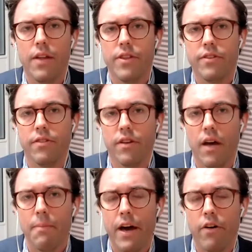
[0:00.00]
this is
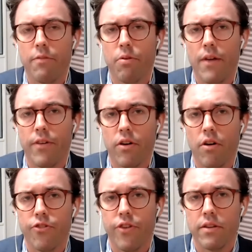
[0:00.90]
a matter of private
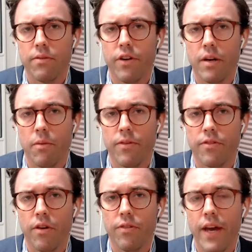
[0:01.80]
contract and freedom of
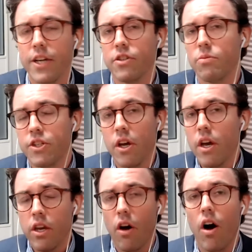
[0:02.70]
association, which,
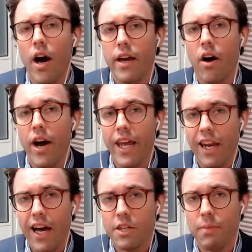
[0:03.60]
you know, I in
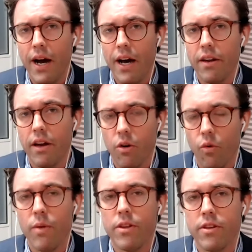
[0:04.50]
large part
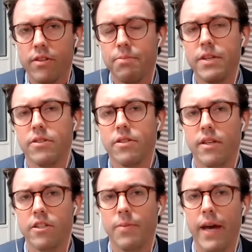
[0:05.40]
agree with, because a business
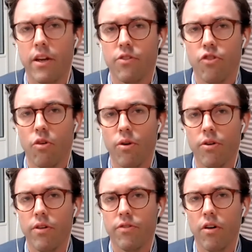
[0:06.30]
needs to be able to control what
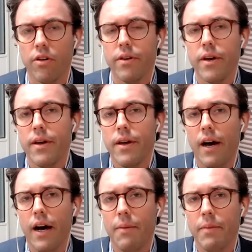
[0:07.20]
goes on
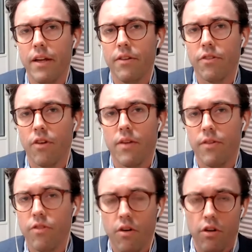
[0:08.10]
inside of
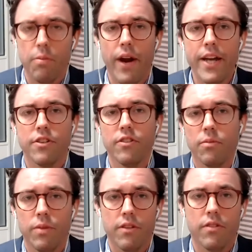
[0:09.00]
its own operations
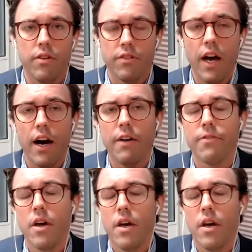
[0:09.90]
and with its own staff.